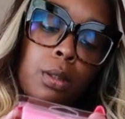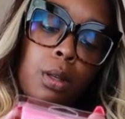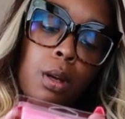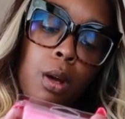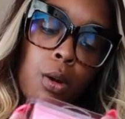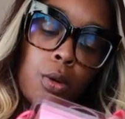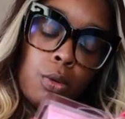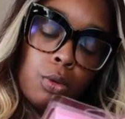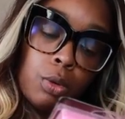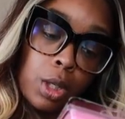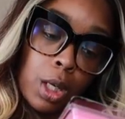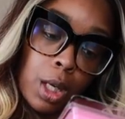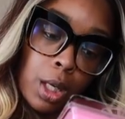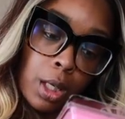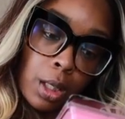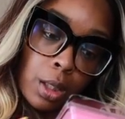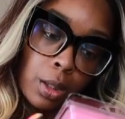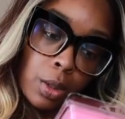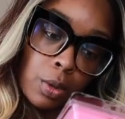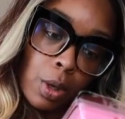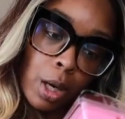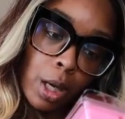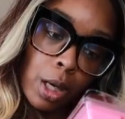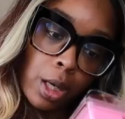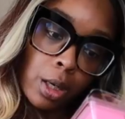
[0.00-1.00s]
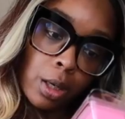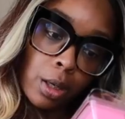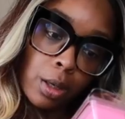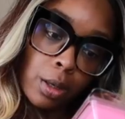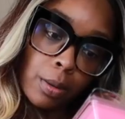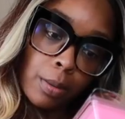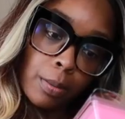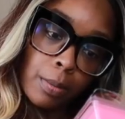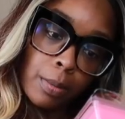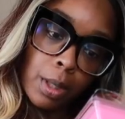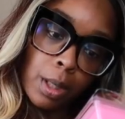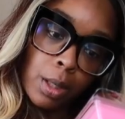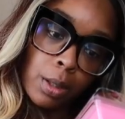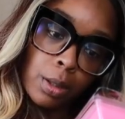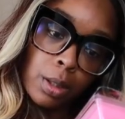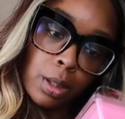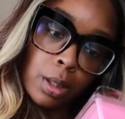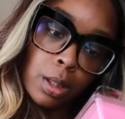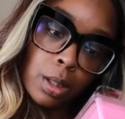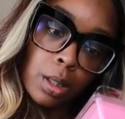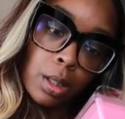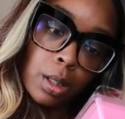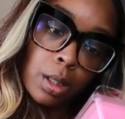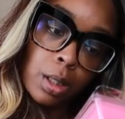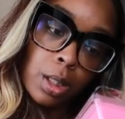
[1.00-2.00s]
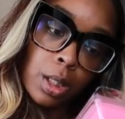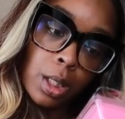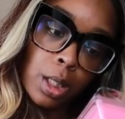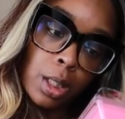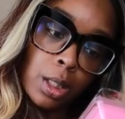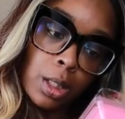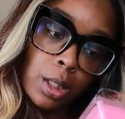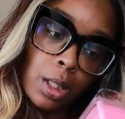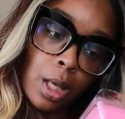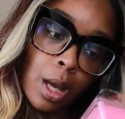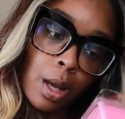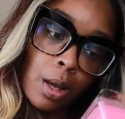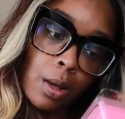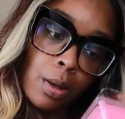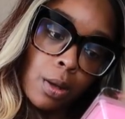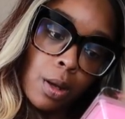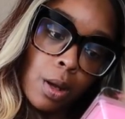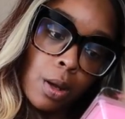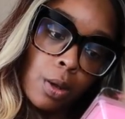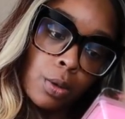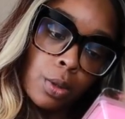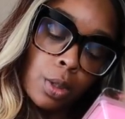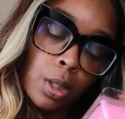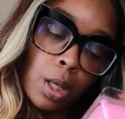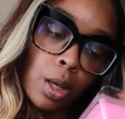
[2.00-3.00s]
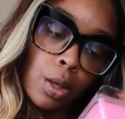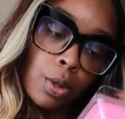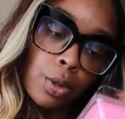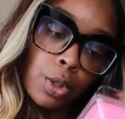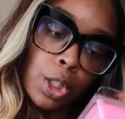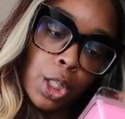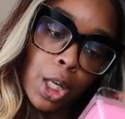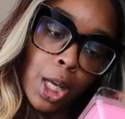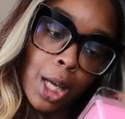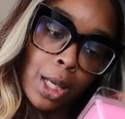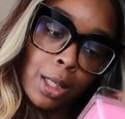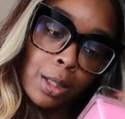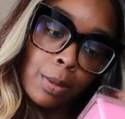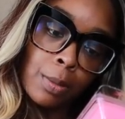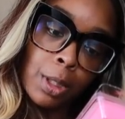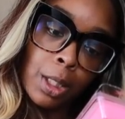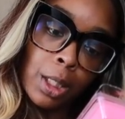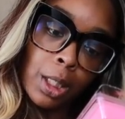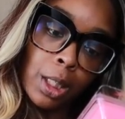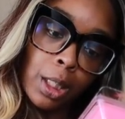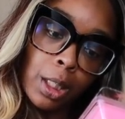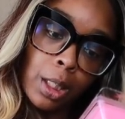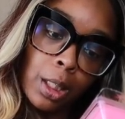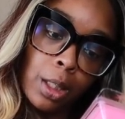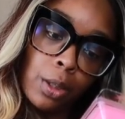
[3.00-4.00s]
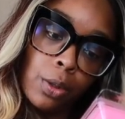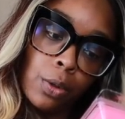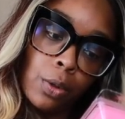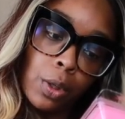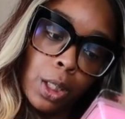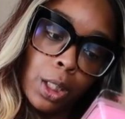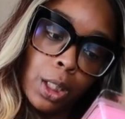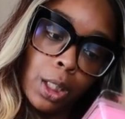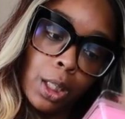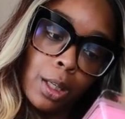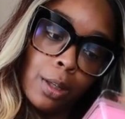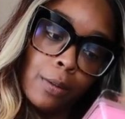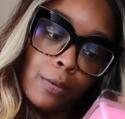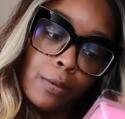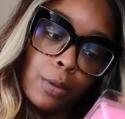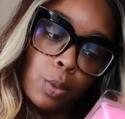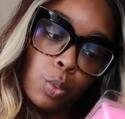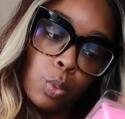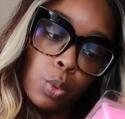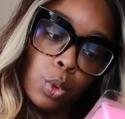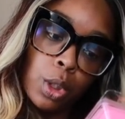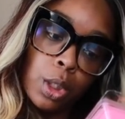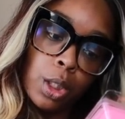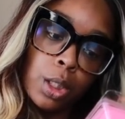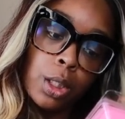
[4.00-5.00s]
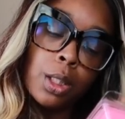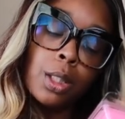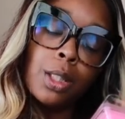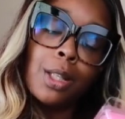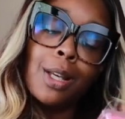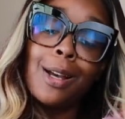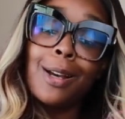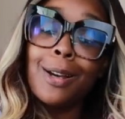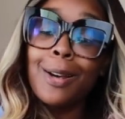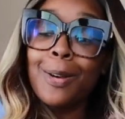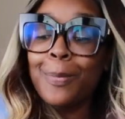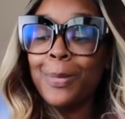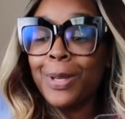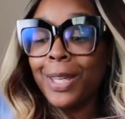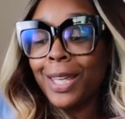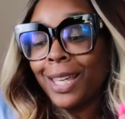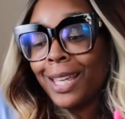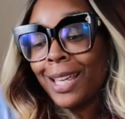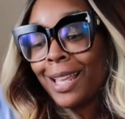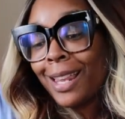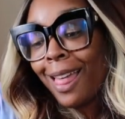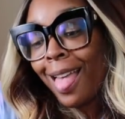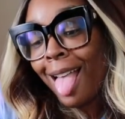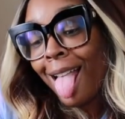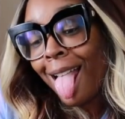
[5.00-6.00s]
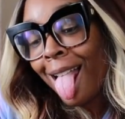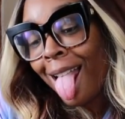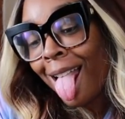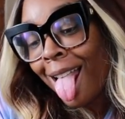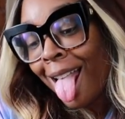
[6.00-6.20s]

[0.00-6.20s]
Oh, dang, it's right here. Melts, sea salt, ozone, jasmine, lily, green leaves, wood, tonka bean.